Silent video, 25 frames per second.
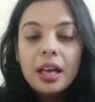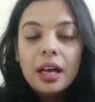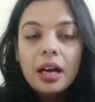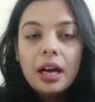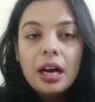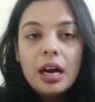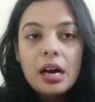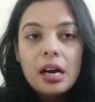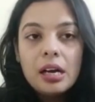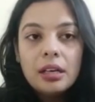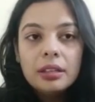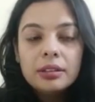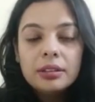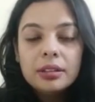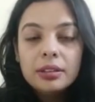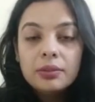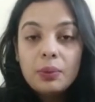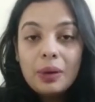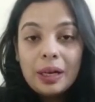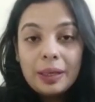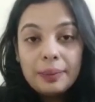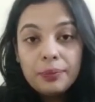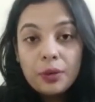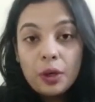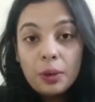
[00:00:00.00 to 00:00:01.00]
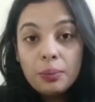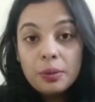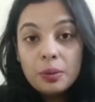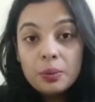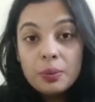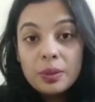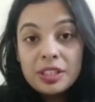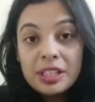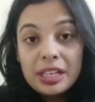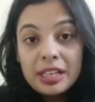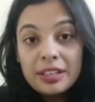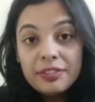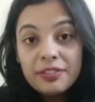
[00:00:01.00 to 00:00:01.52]
The one problem
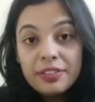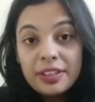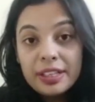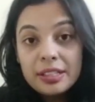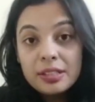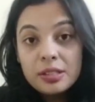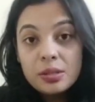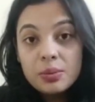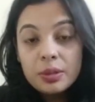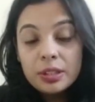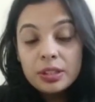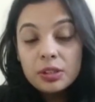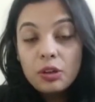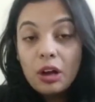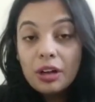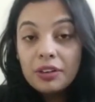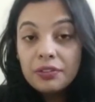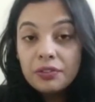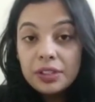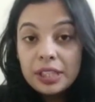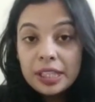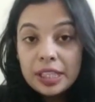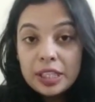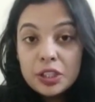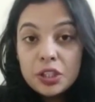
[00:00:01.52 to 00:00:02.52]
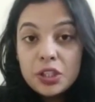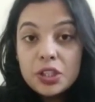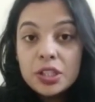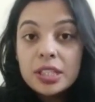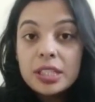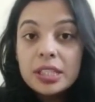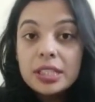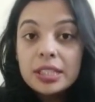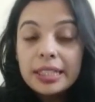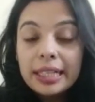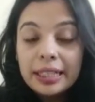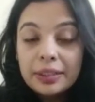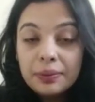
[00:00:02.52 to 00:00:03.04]
which I faced with
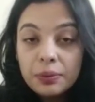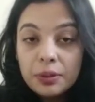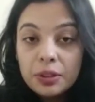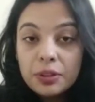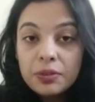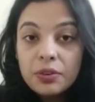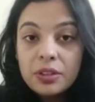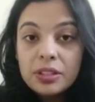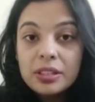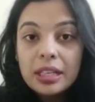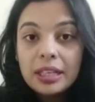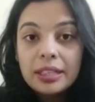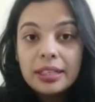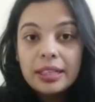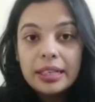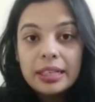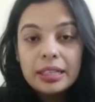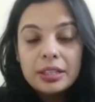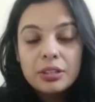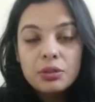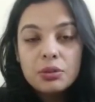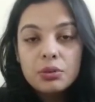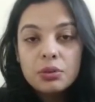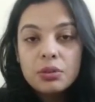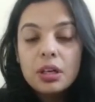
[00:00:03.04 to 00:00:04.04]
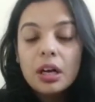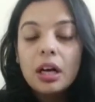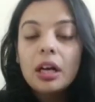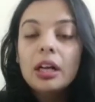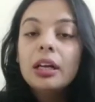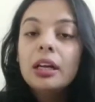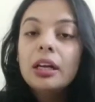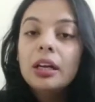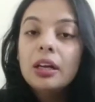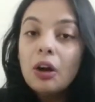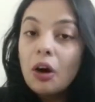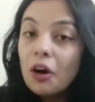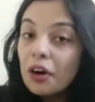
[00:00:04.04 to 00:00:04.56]
convolutional network was that it took a
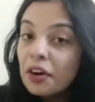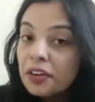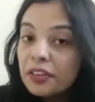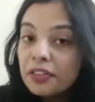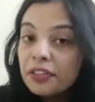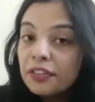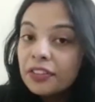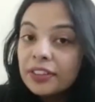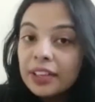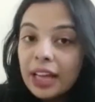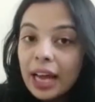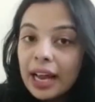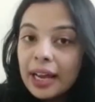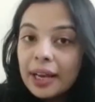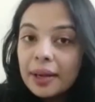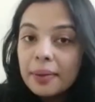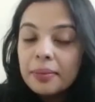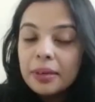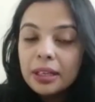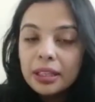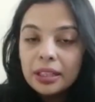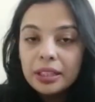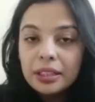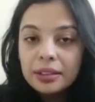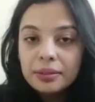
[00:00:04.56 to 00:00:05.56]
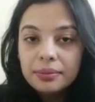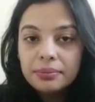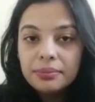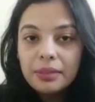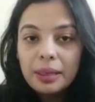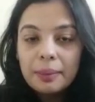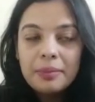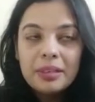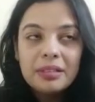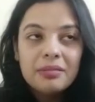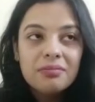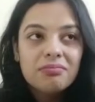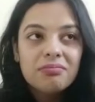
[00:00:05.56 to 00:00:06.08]
lot of time. I
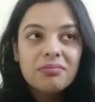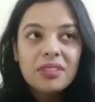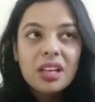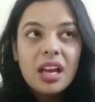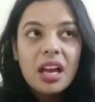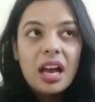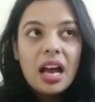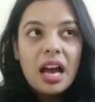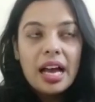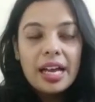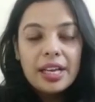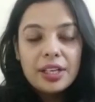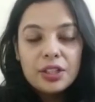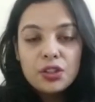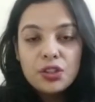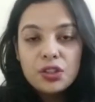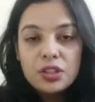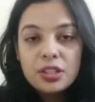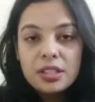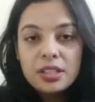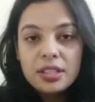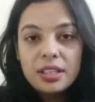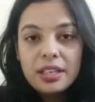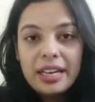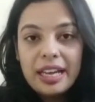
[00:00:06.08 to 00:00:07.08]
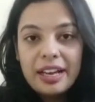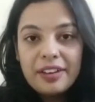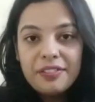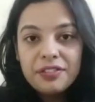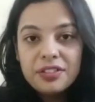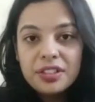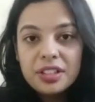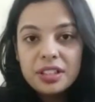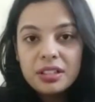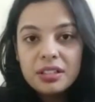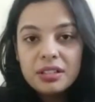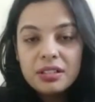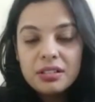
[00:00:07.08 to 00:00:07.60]
mean, I just
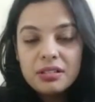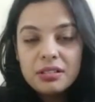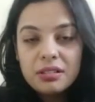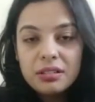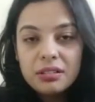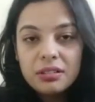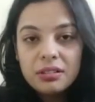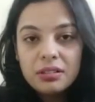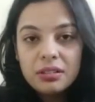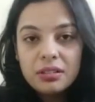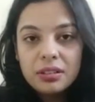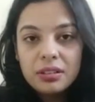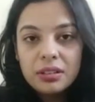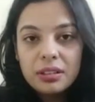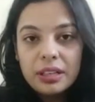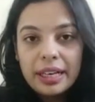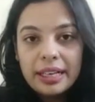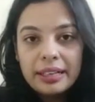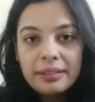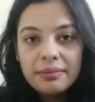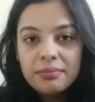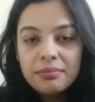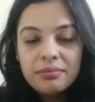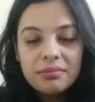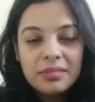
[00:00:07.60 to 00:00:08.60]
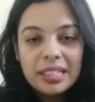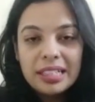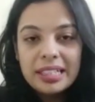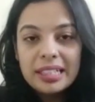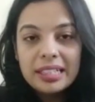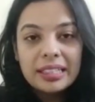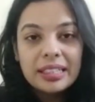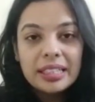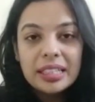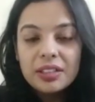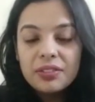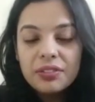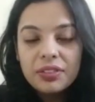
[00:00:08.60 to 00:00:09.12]
left it. I did it
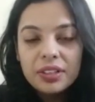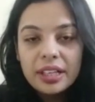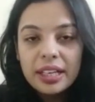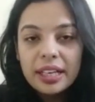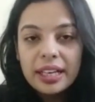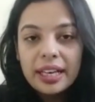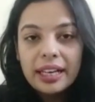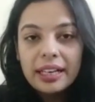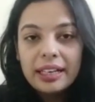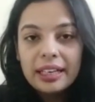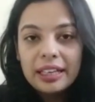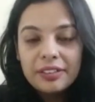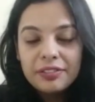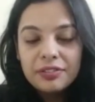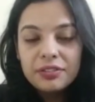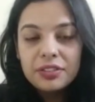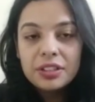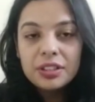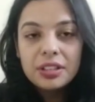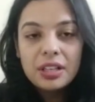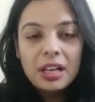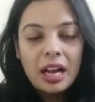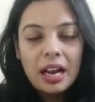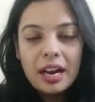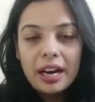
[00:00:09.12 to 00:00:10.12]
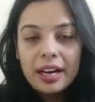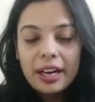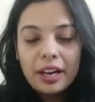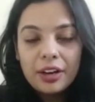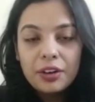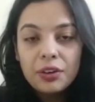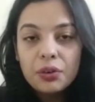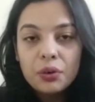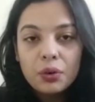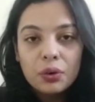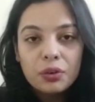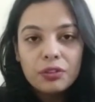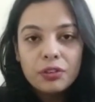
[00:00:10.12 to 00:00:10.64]
in the evening and left it. I
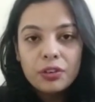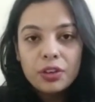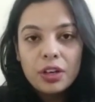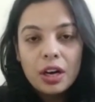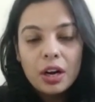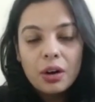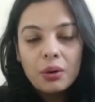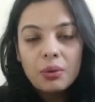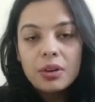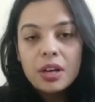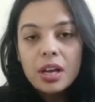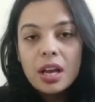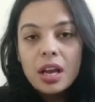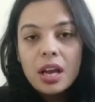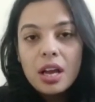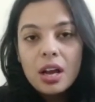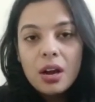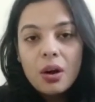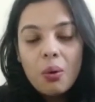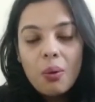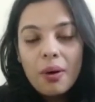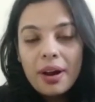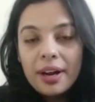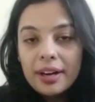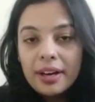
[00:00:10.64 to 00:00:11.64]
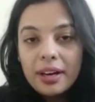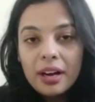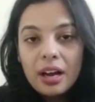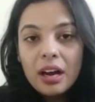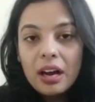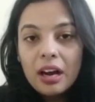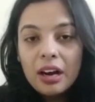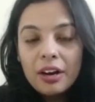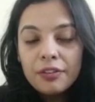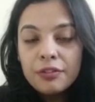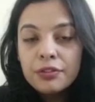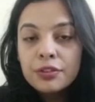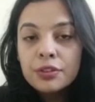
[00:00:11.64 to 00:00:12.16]
don't know, for around
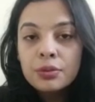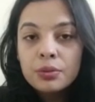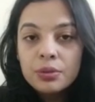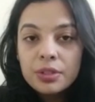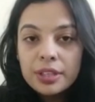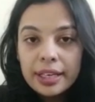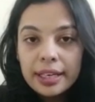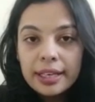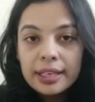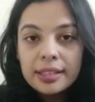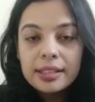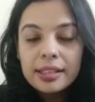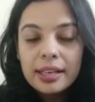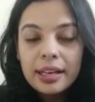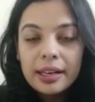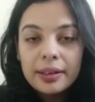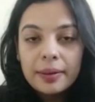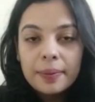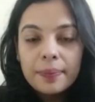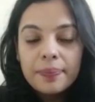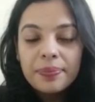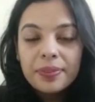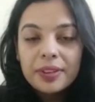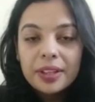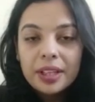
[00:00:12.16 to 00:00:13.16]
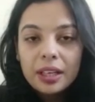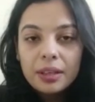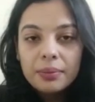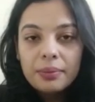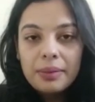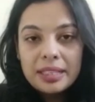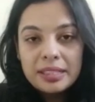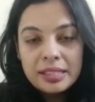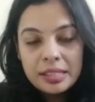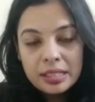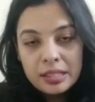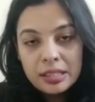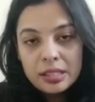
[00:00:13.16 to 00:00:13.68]
1.5 2 days, and my
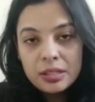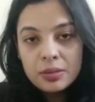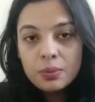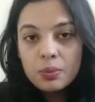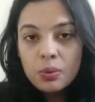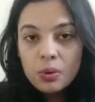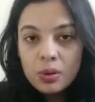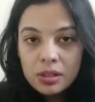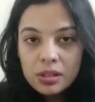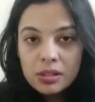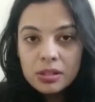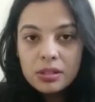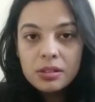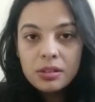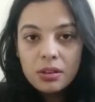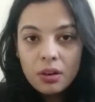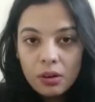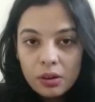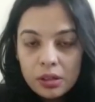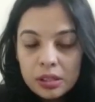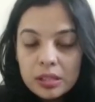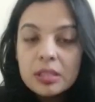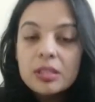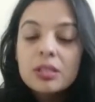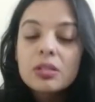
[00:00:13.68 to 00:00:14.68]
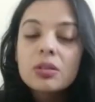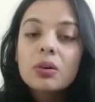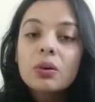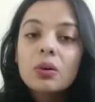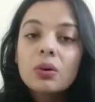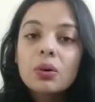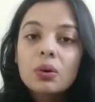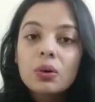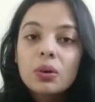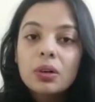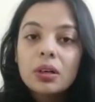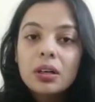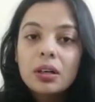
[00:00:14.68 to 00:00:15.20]
system was
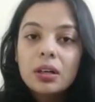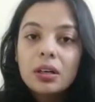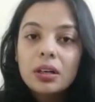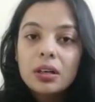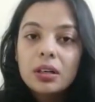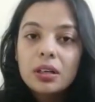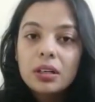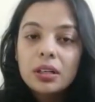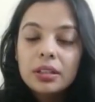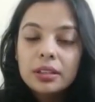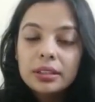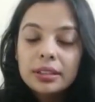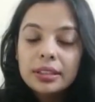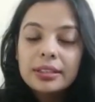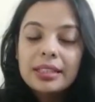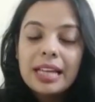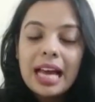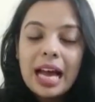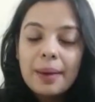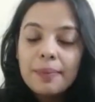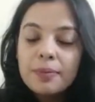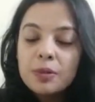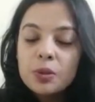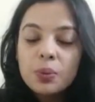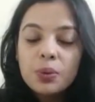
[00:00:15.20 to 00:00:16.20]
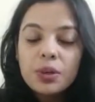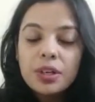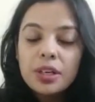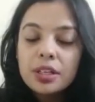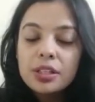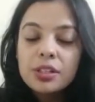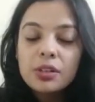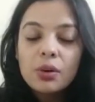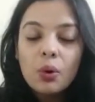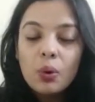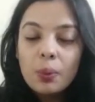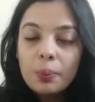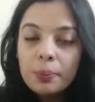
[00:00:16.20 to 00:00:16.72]
also, the tabs
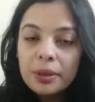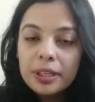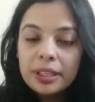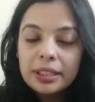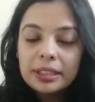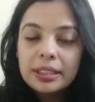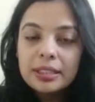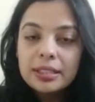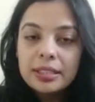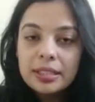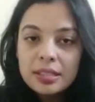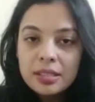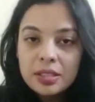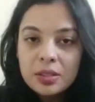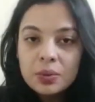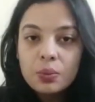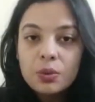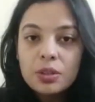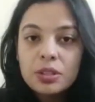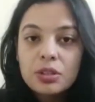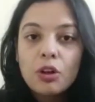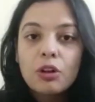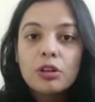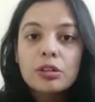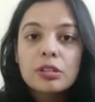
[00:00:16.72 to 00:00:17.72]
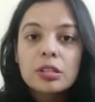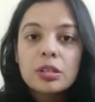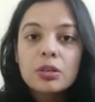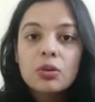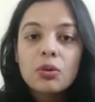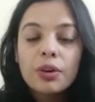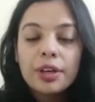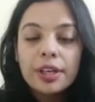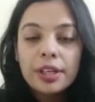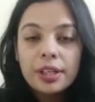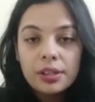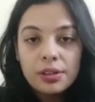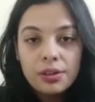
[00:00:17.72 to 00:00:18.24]
weren't opening. The system was also
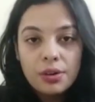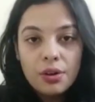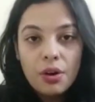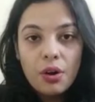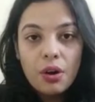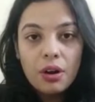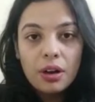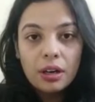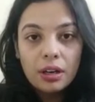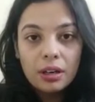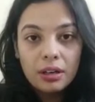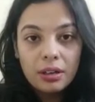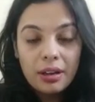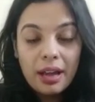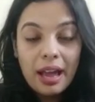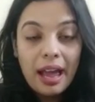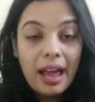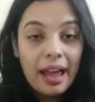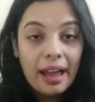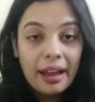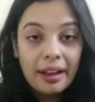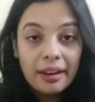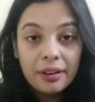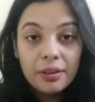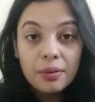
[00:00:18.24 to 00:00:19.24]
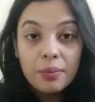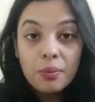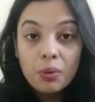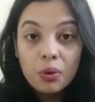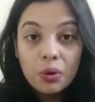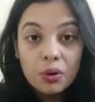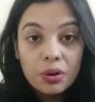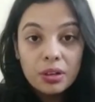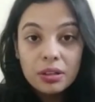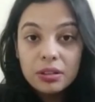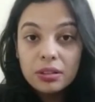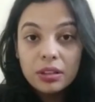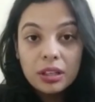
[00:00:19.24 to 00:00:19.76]
going on hang
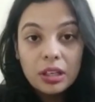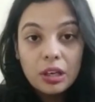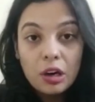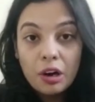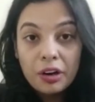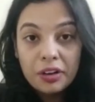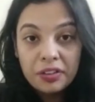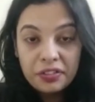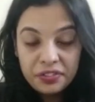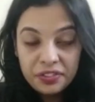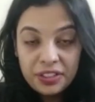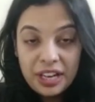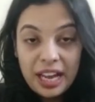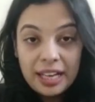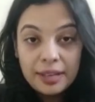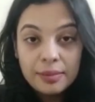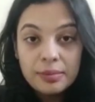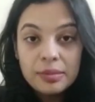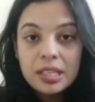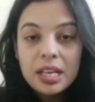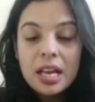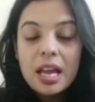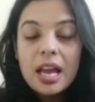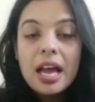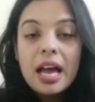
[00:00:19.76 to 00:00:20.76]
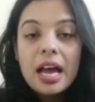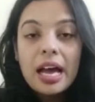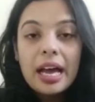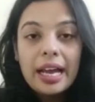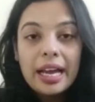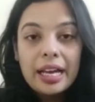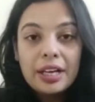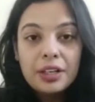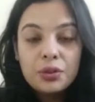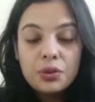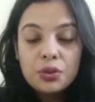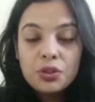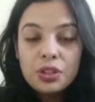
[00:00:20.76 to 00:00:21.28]
mode a lot of times. I
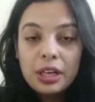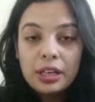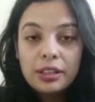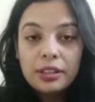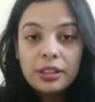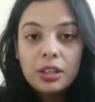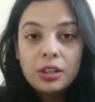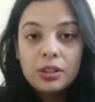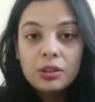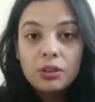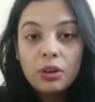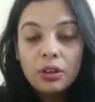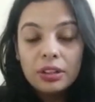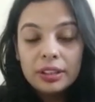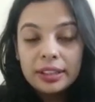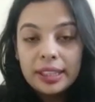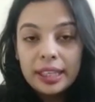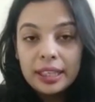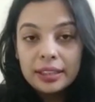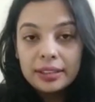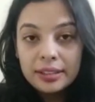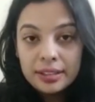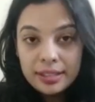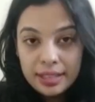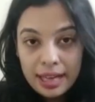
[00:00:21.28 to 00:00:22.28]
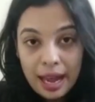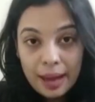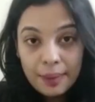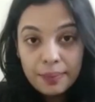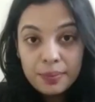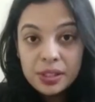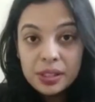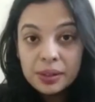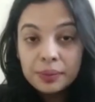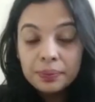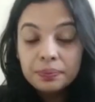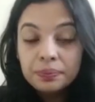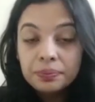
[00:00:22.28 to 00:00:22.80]
had to shut down all the other
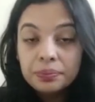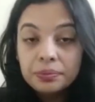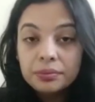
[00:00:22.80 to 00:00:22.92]
tabs,